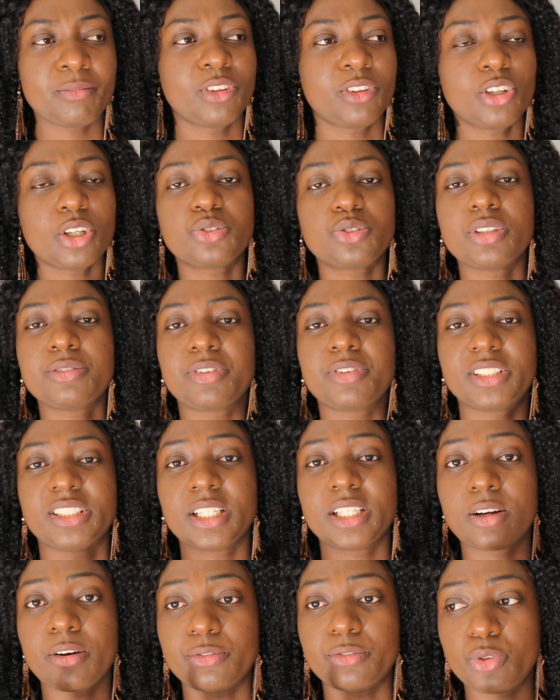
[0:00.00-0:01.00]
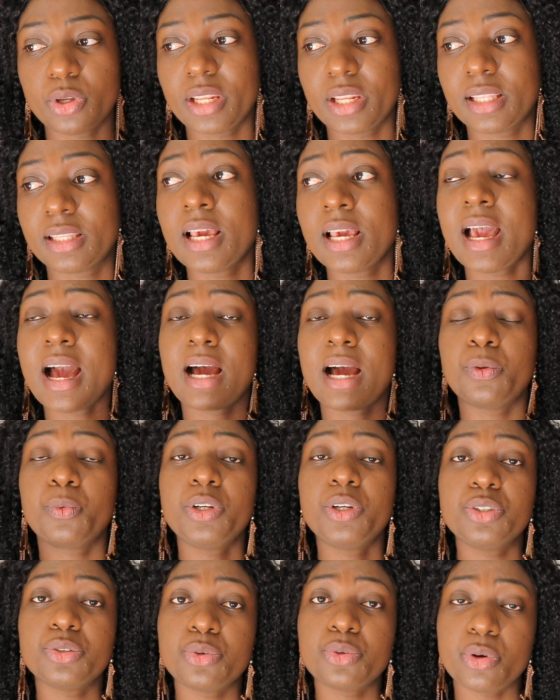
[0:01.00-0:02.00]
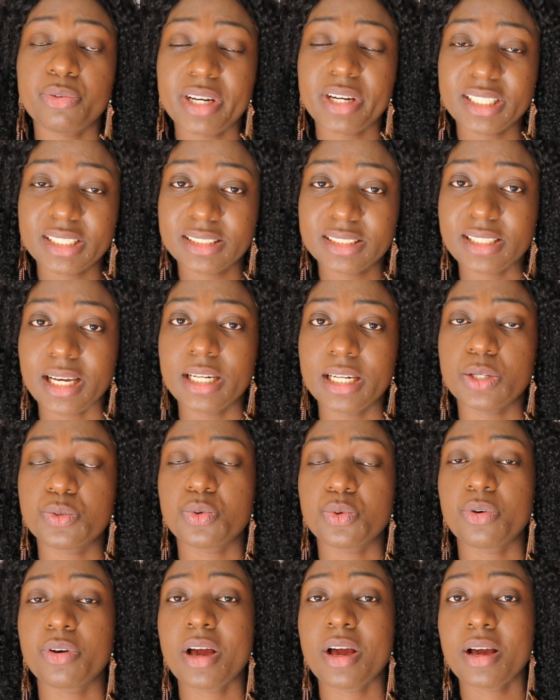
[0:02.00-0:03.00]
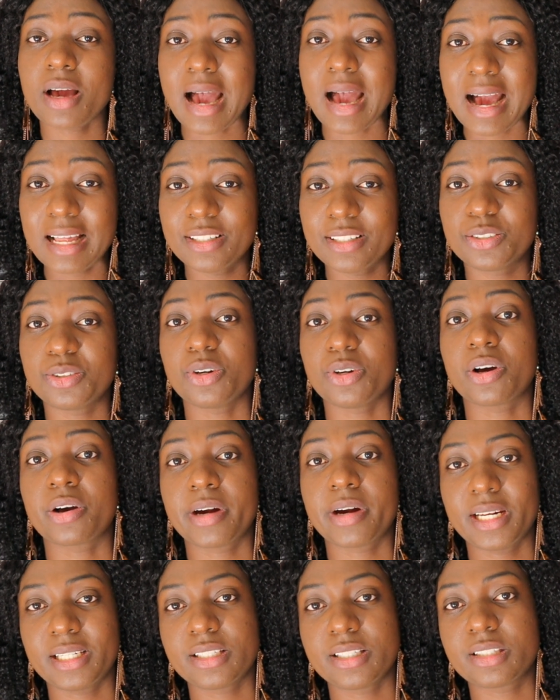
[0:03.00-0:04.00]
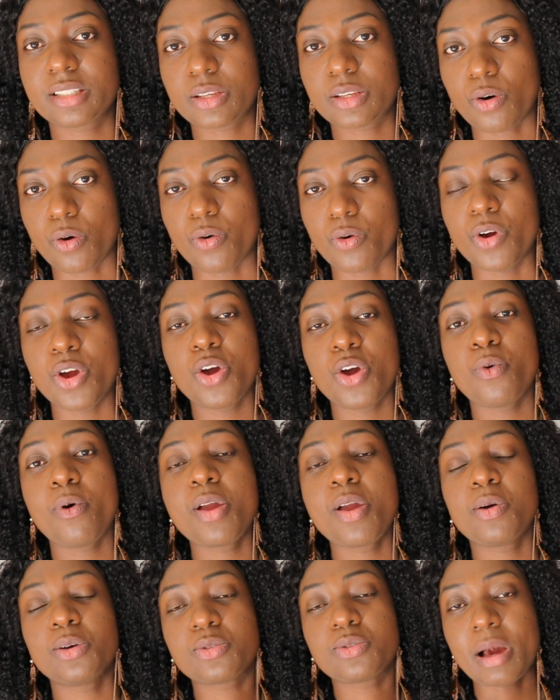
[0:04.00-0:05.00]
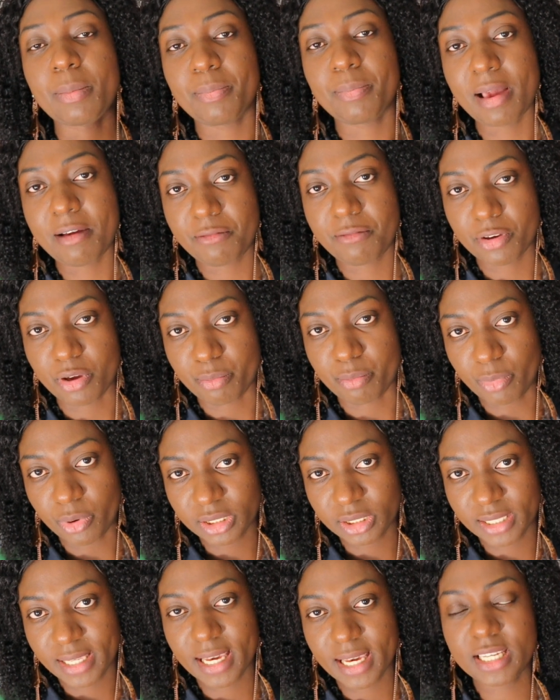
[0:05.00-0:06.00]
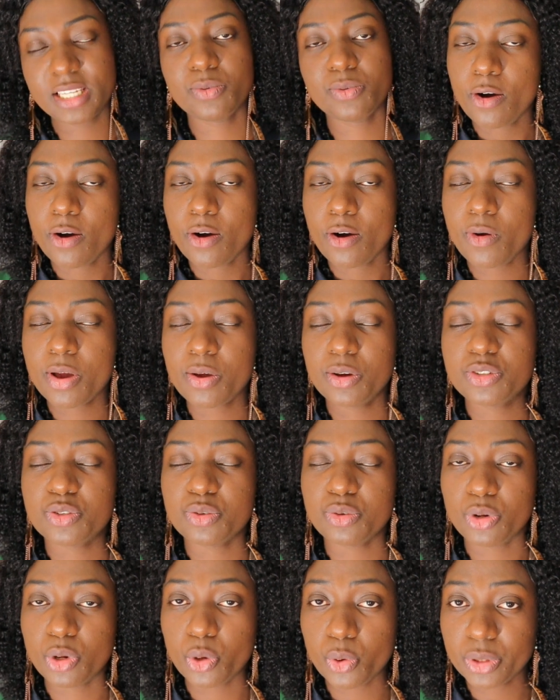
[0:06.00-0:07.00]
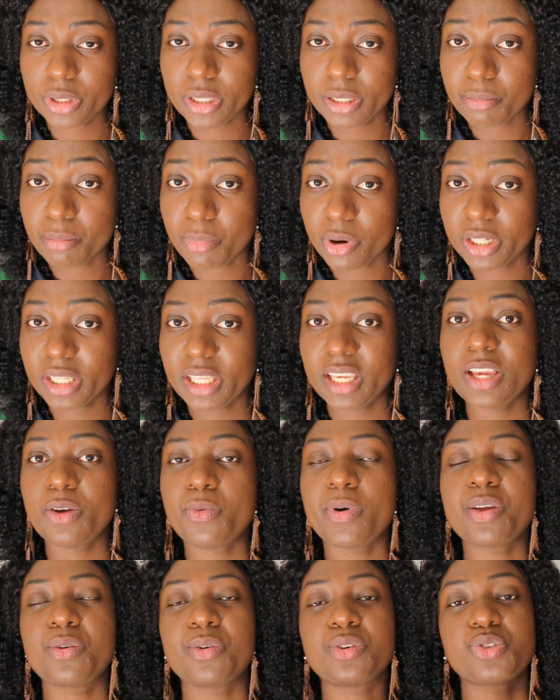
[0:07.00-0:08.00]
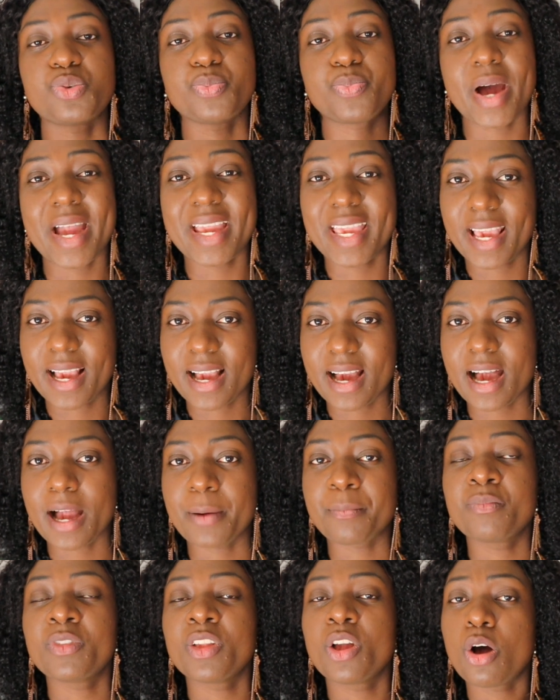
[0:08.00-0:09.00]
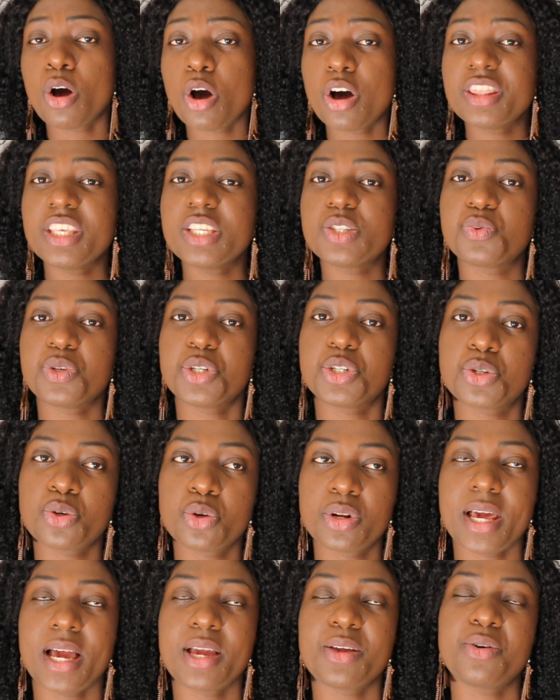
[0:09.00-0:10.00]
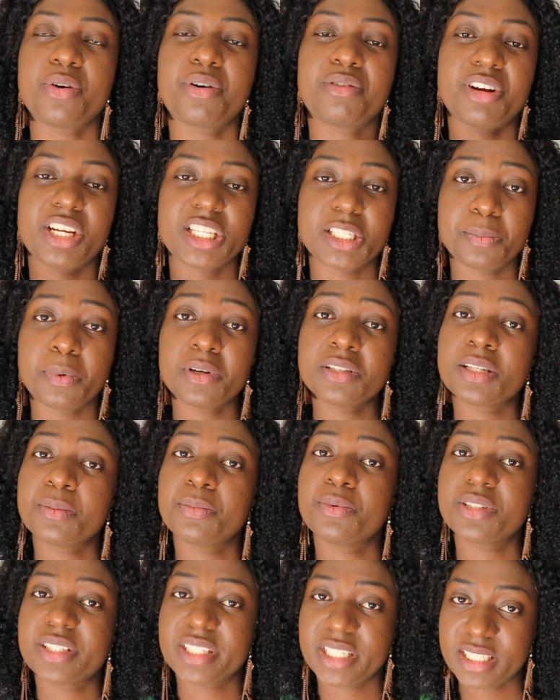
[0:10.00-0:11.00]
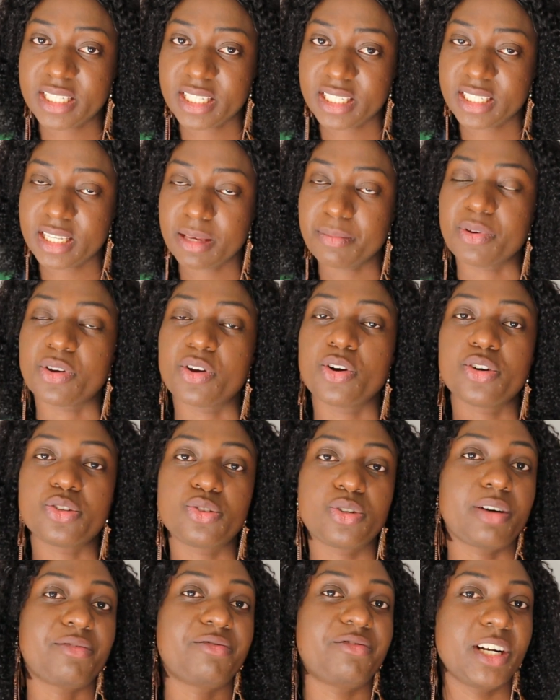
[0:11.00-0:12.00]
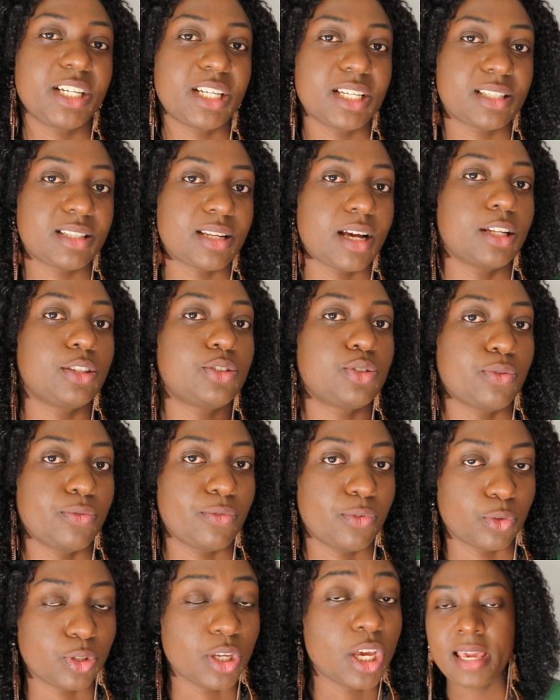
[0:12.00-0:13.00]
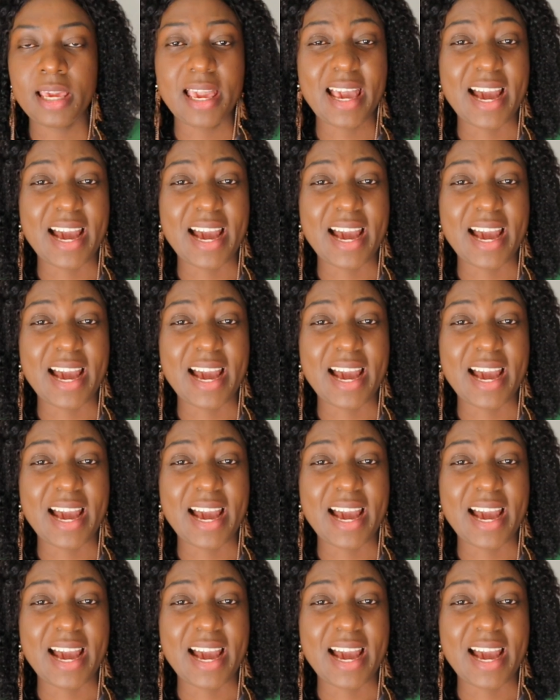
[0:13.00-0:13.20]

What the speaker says: Just do it for the sake of doing it. And when you will register, it will add to your credit score. When you want to apply for your mortgage, or you want to loan money, when you want to buy a car, all this will show that you're a responsible citizen because you have registered to vote.